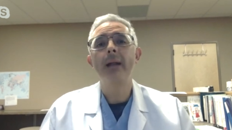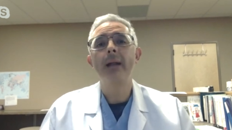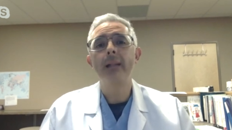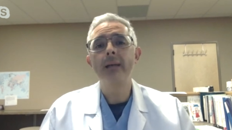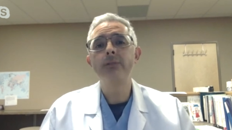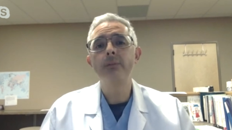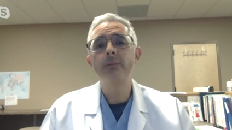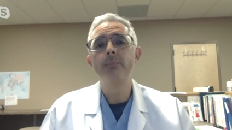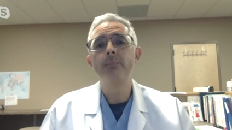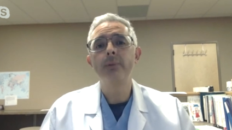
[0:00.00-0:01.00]
but
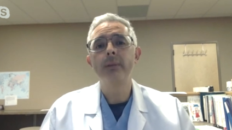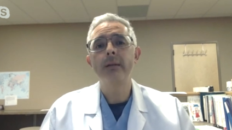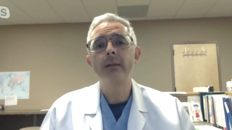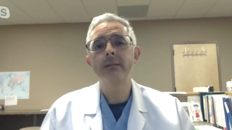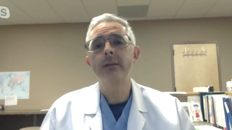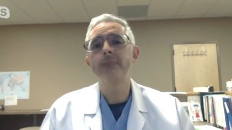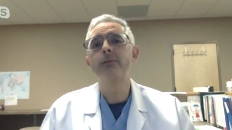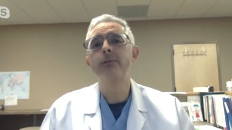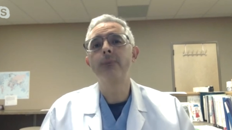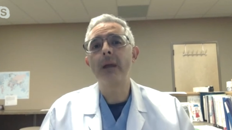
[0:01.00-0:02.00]
unless you put that
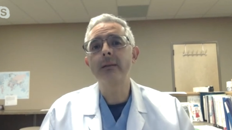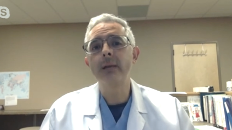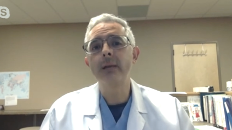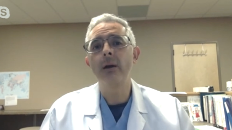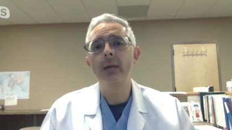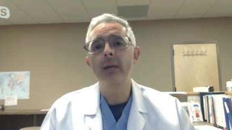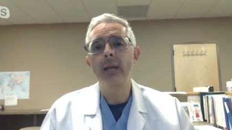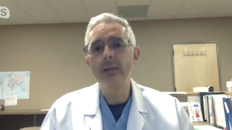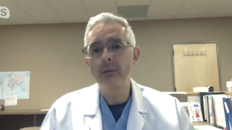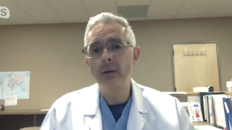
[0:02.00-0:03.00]
stuff directly
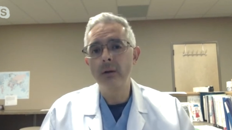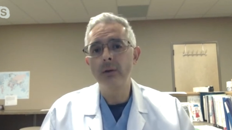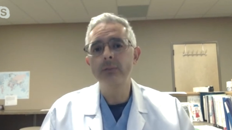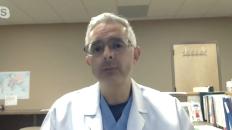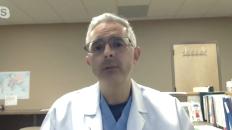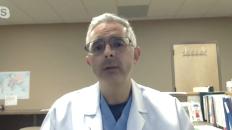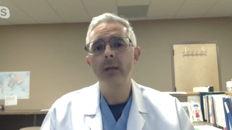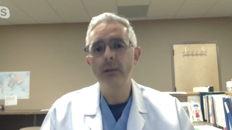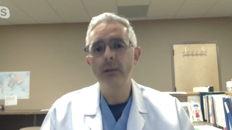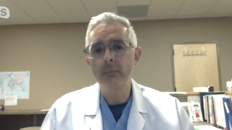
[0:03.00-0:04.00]
in your nose,
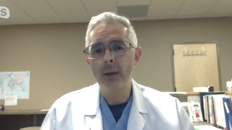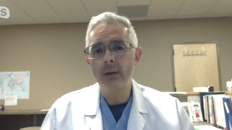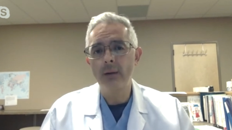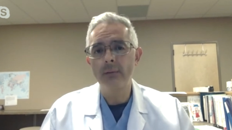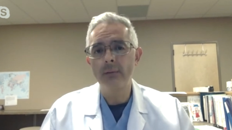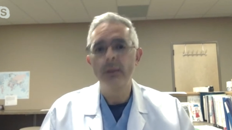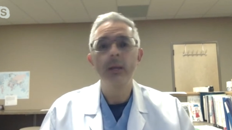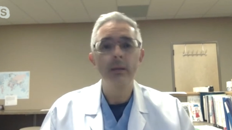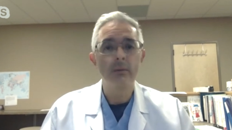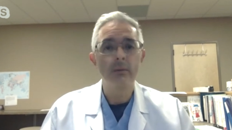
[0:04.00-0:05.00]
in your mouth,
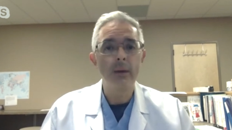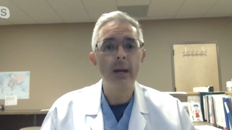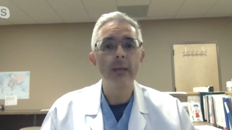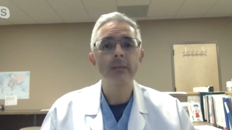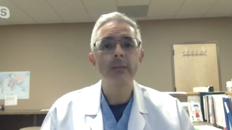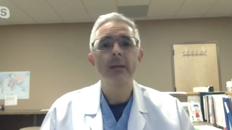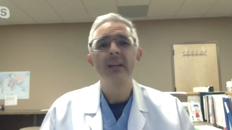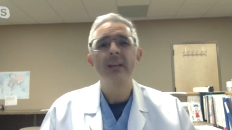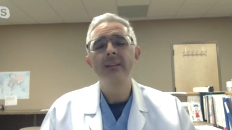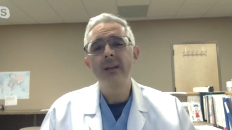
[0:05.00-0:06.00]
in your
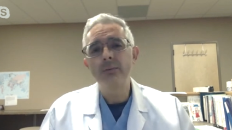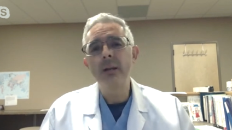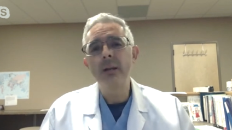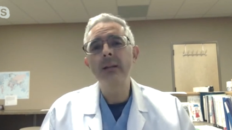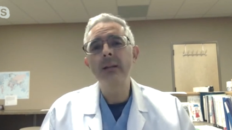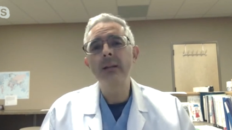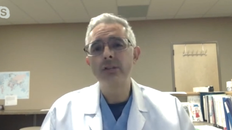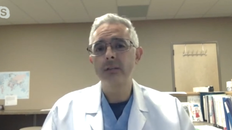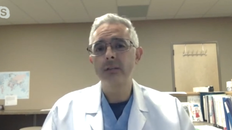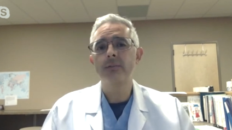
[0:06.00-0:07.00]
eyes, then really
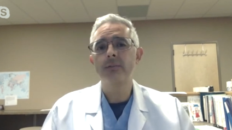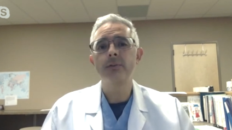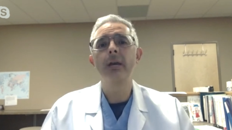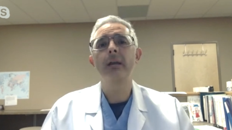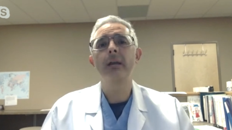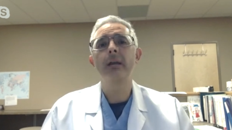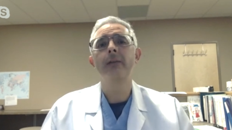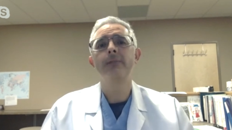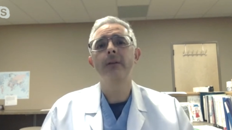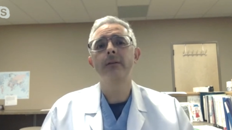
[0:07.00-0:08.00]
the chances for you
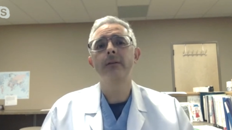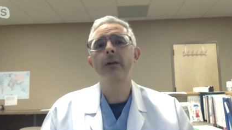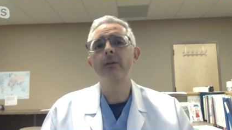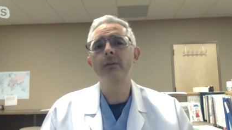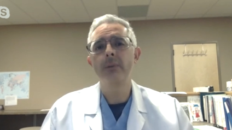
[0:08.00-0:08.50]
getting infected